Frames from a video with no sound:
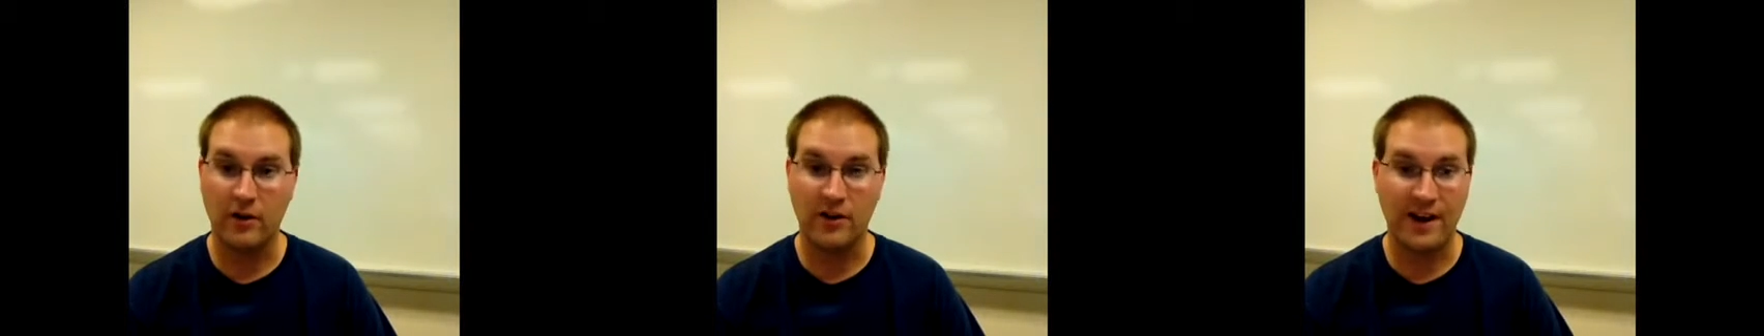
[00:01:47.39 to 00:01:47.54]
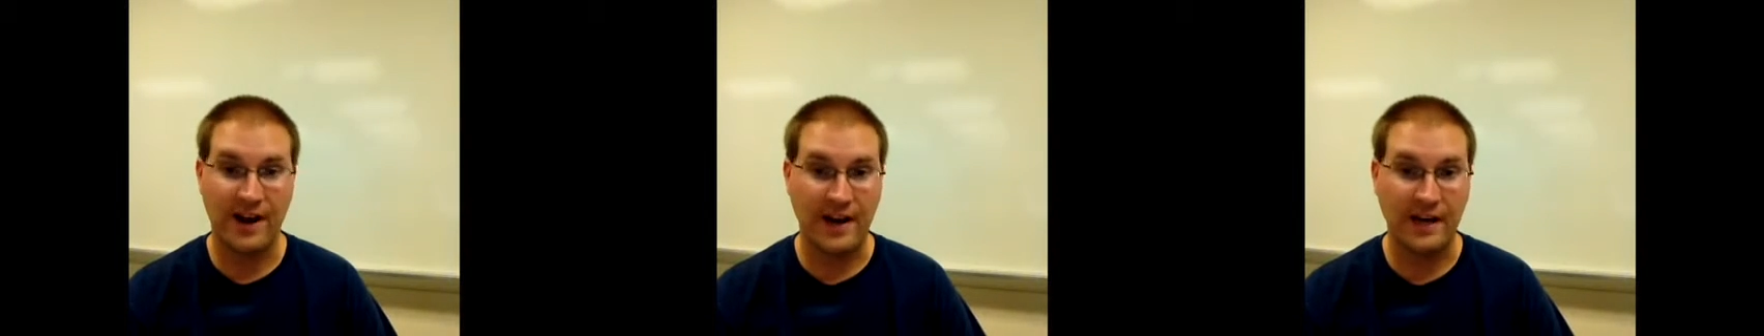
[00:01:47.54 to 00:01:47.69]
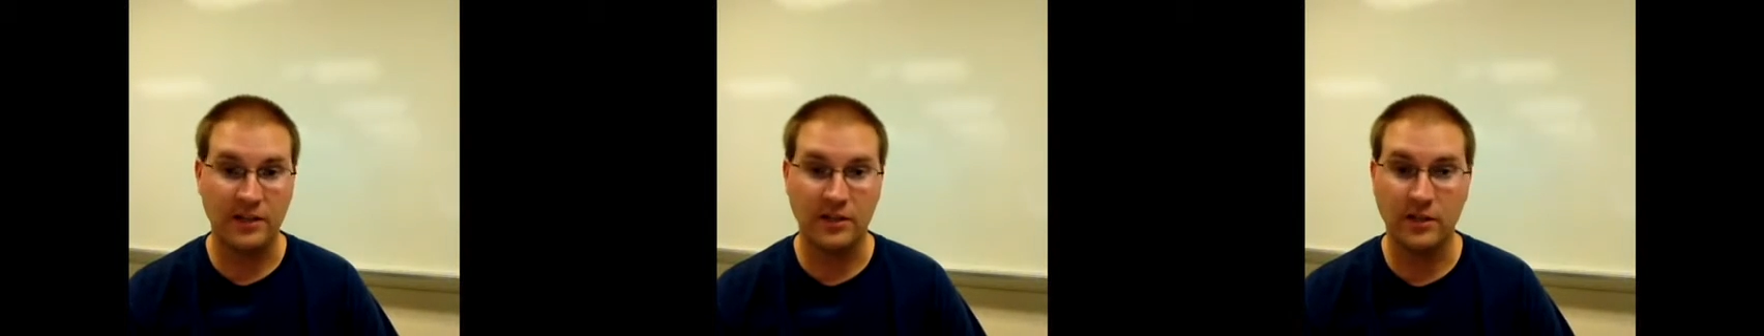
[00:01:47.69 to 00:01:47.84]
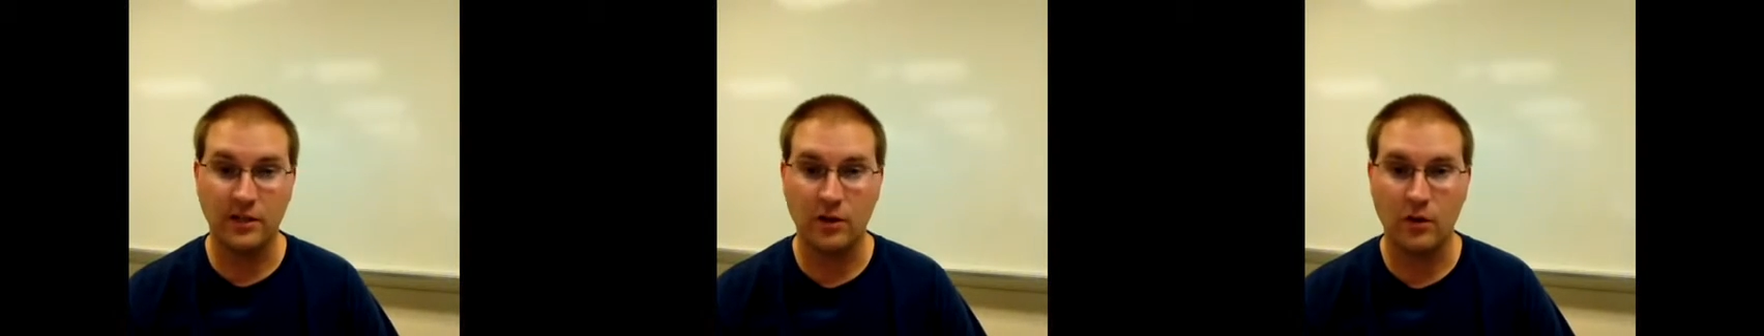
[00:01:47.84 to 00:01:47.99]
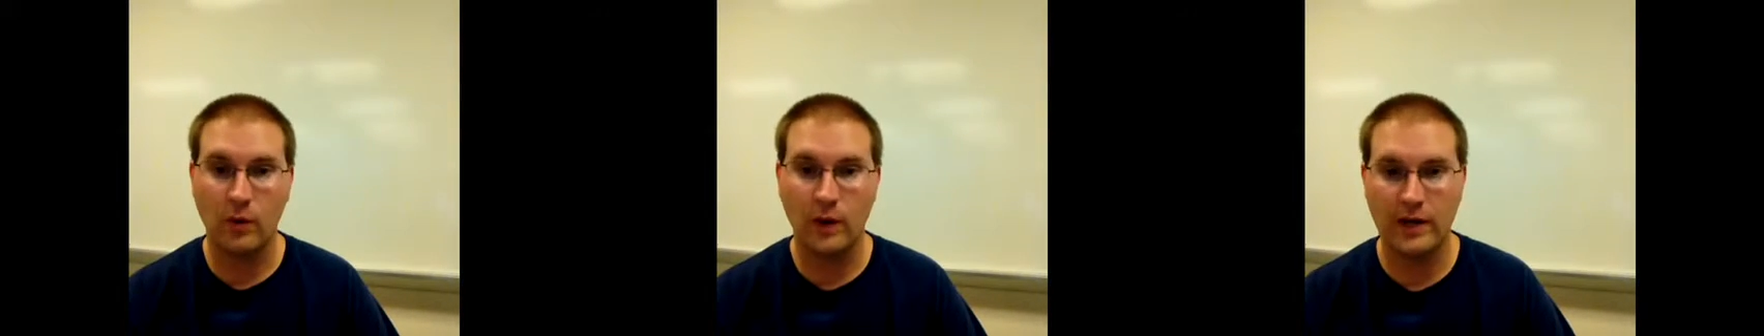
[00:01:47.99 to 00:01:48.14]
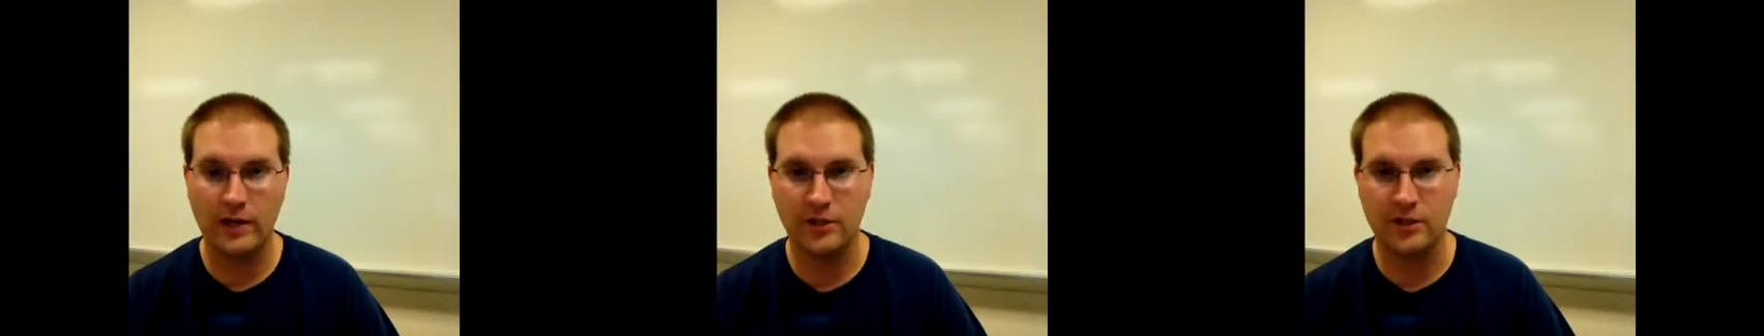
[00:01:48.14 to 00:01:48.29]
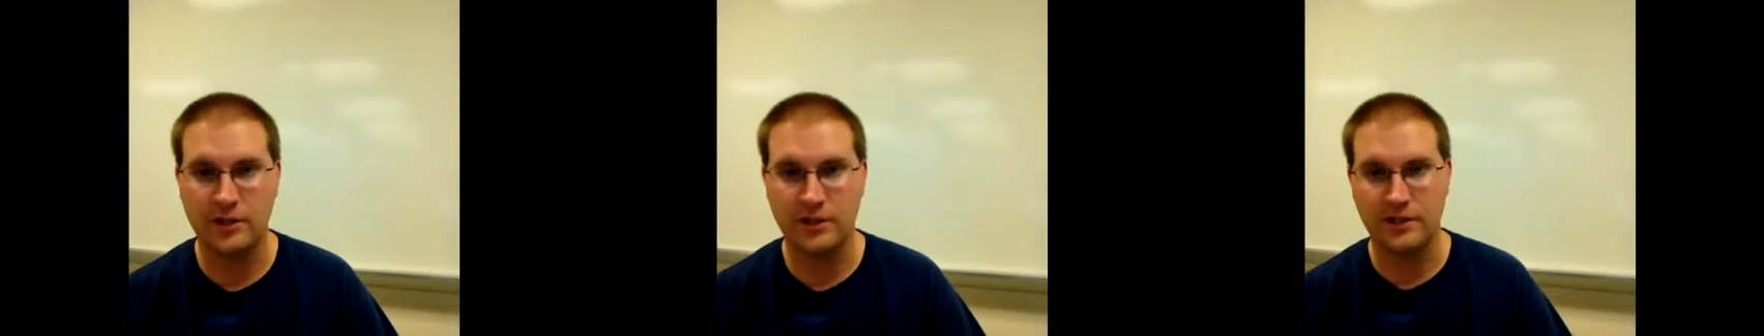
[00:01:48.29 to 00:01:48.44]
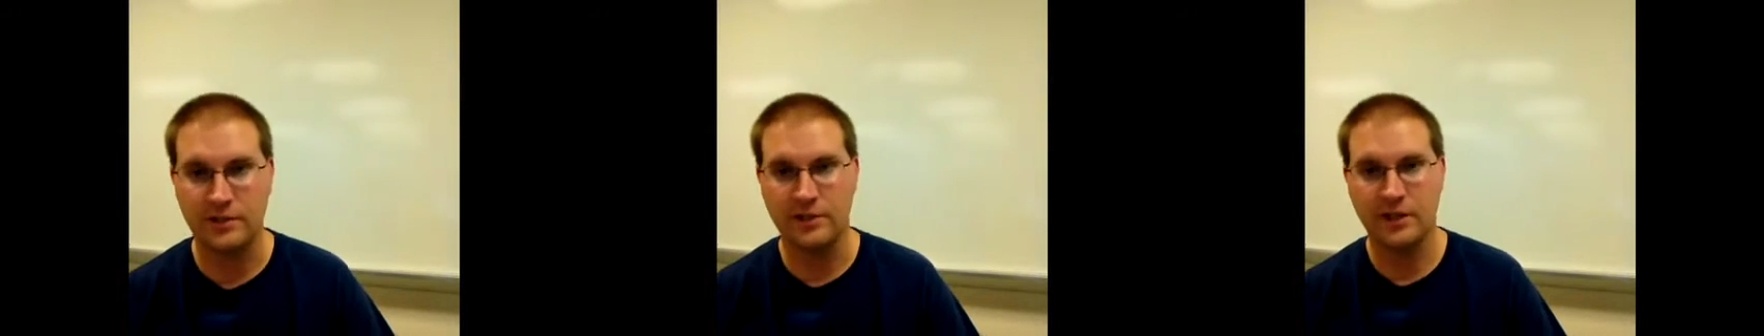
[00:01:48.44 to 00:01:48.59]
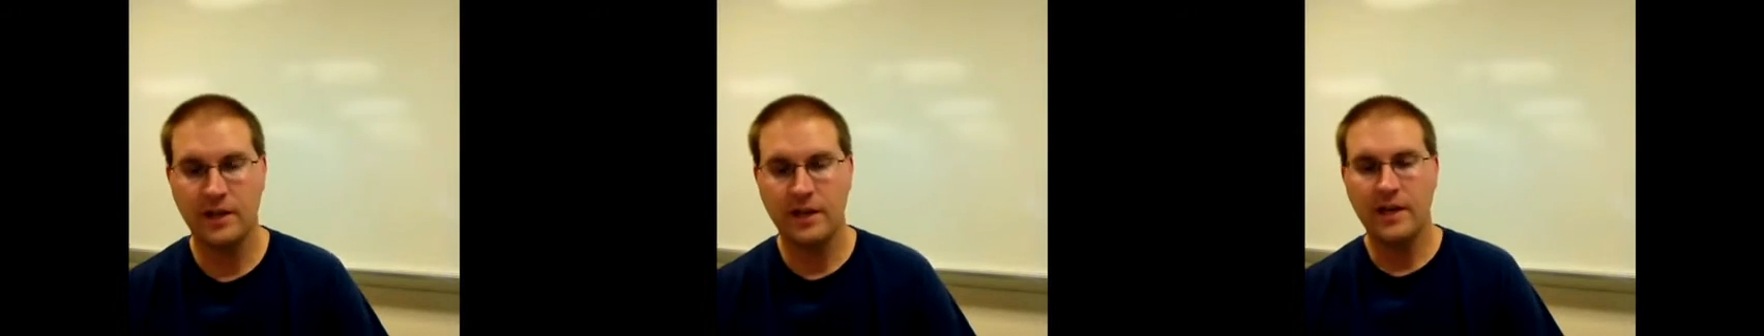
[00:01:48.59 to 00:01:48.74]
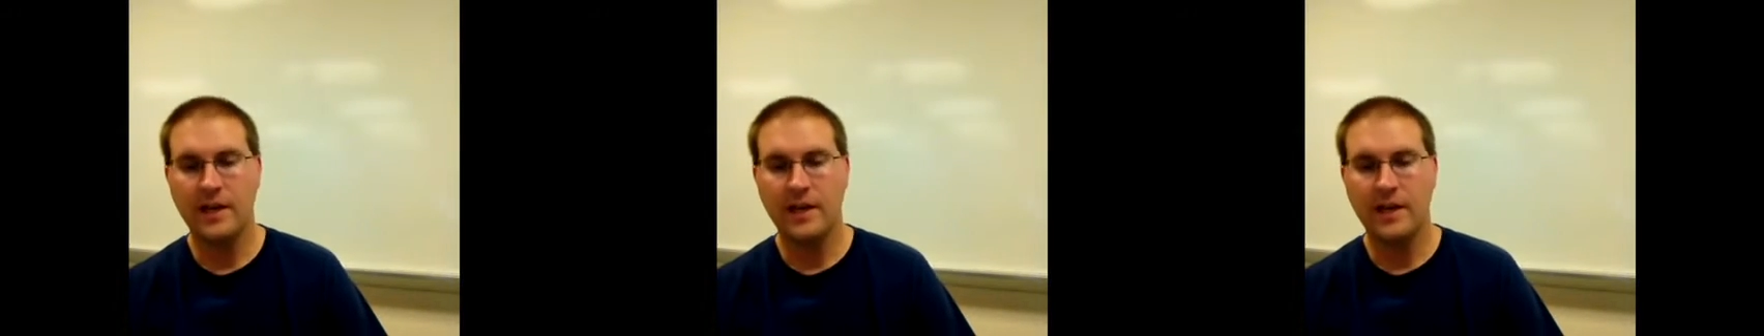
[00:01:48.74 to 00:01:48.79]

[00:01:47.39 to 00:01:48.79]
or ancient questions.